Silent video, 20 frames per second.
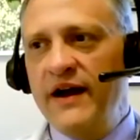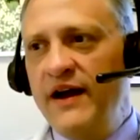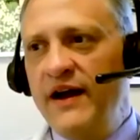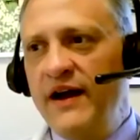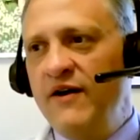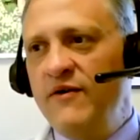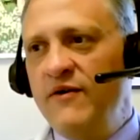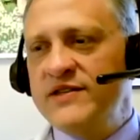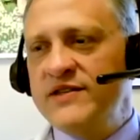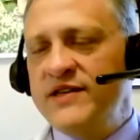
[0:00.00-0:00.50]

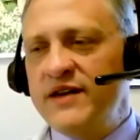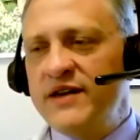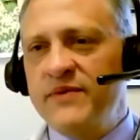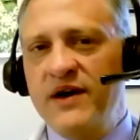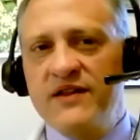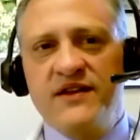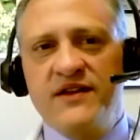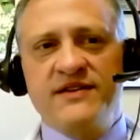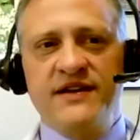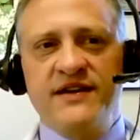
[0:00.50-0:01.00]
always think
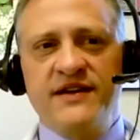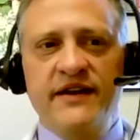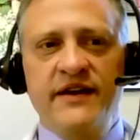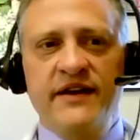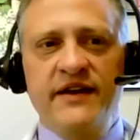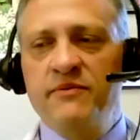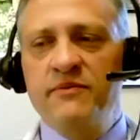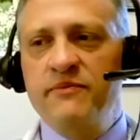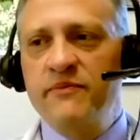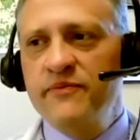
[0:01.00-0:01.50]
about this, and
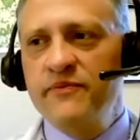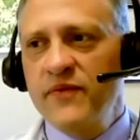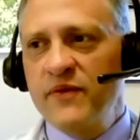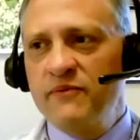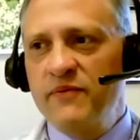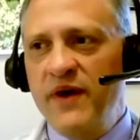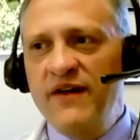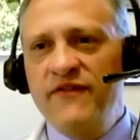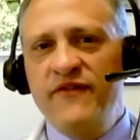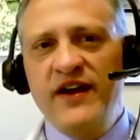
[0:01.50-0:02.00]

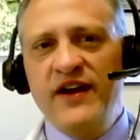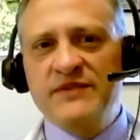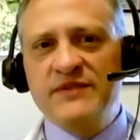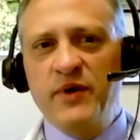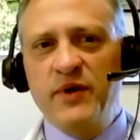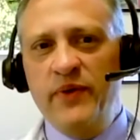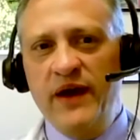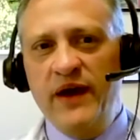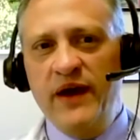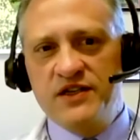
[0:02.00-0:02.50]
my
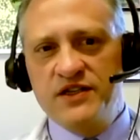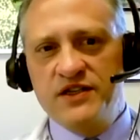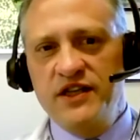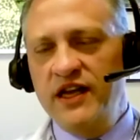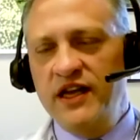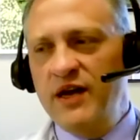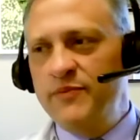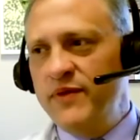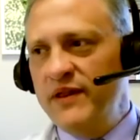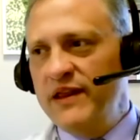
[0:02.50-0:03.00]
Facebook page is lit
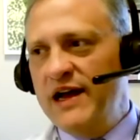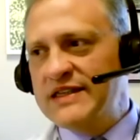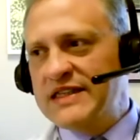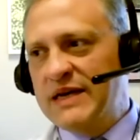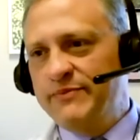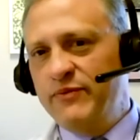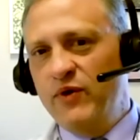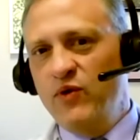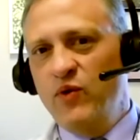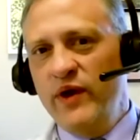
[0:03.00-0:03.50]
up in the last
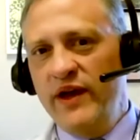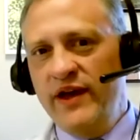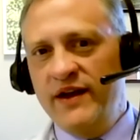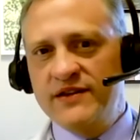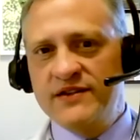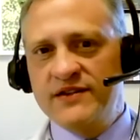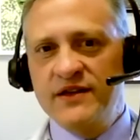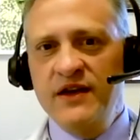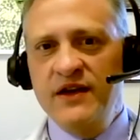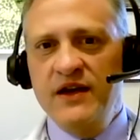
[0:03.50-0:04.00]
couple of
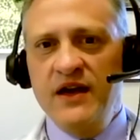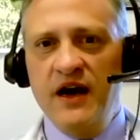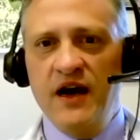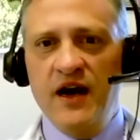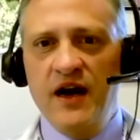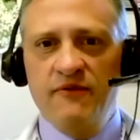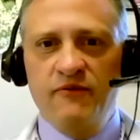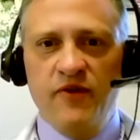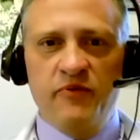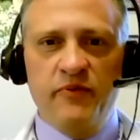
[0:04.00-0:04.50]
weeks
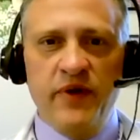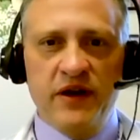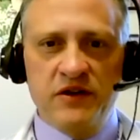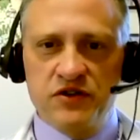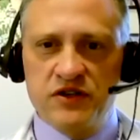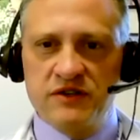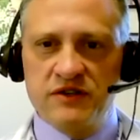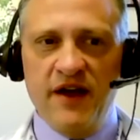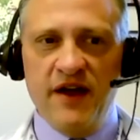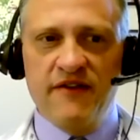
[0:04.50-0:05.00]
with
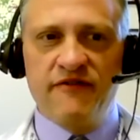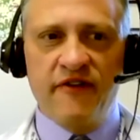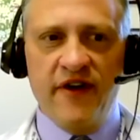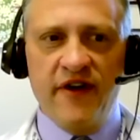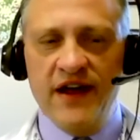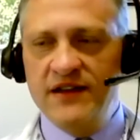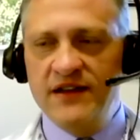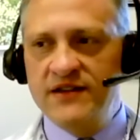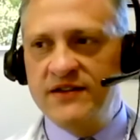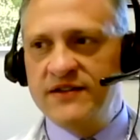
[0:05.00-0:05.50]
pictures of my
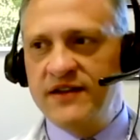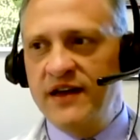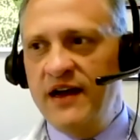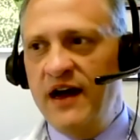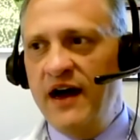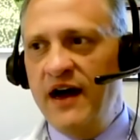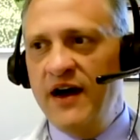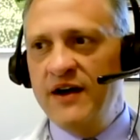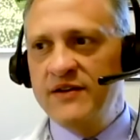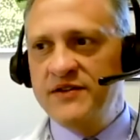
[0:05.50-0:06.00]
friends
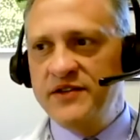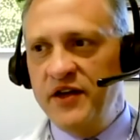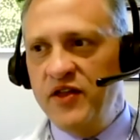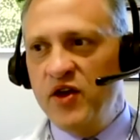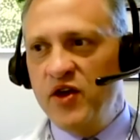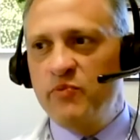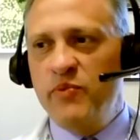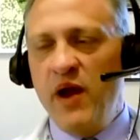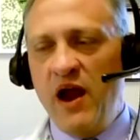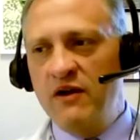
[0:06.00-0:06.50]
seeing
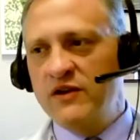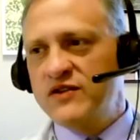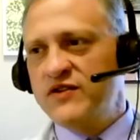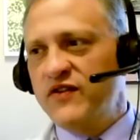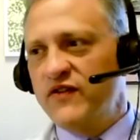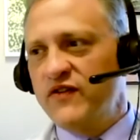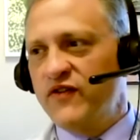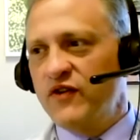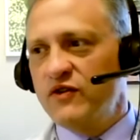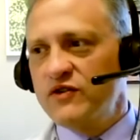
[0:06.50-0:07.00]
their parents for
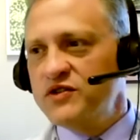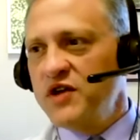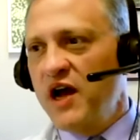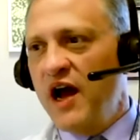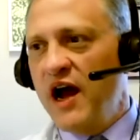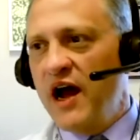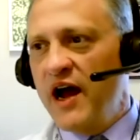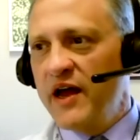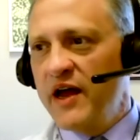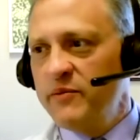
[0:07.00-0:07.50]
the first
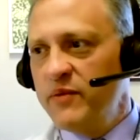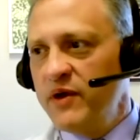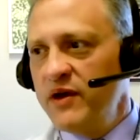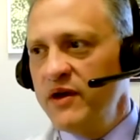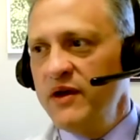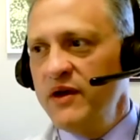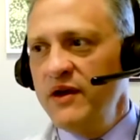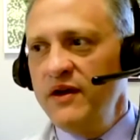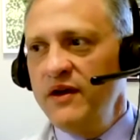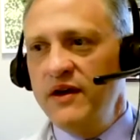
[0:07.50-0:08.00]
time
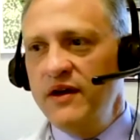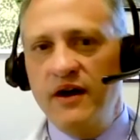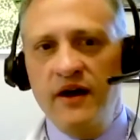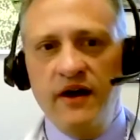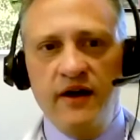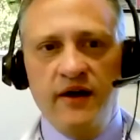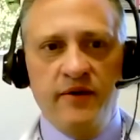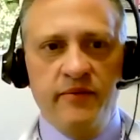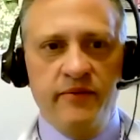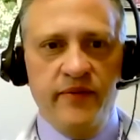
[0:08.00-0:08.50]

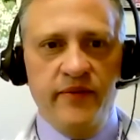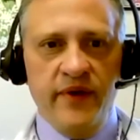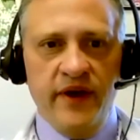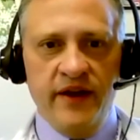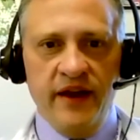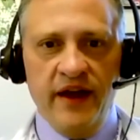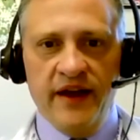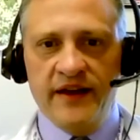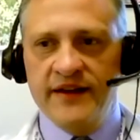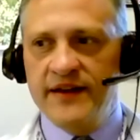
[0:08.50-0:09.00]
in
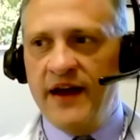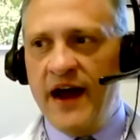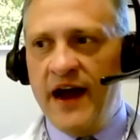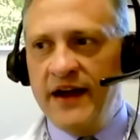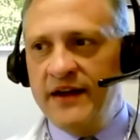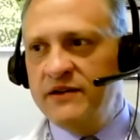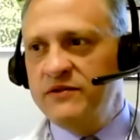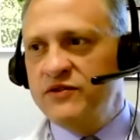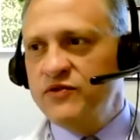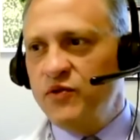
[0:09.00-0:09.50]
like
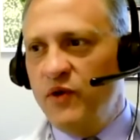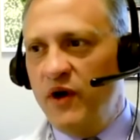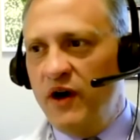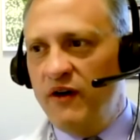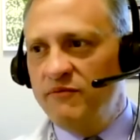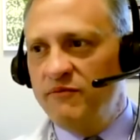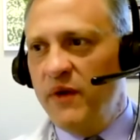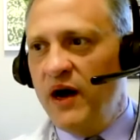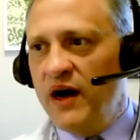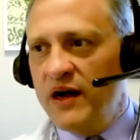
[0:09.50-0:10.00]
9 to
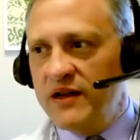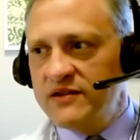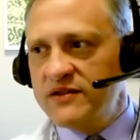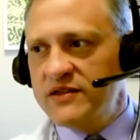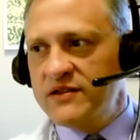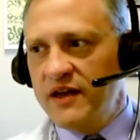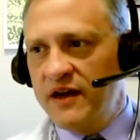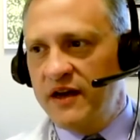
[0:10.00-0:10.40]
12 months.